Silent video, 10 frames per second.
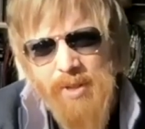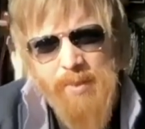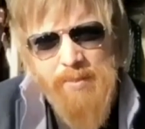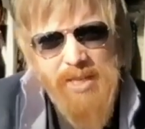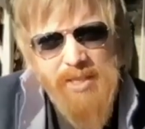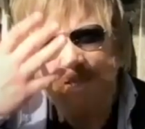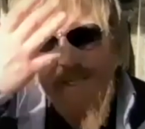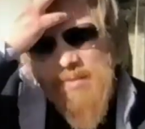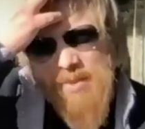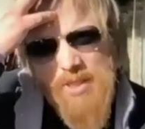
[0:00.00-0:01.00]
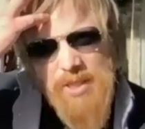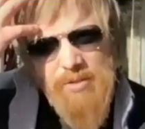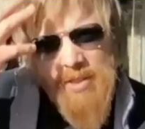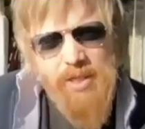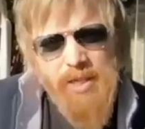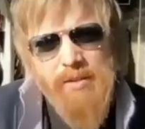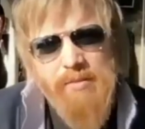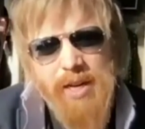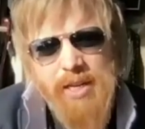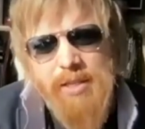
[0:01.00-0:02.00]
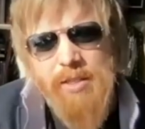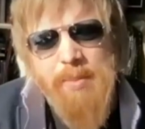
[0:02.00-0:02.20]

I mean, panpsychism is interestingly related to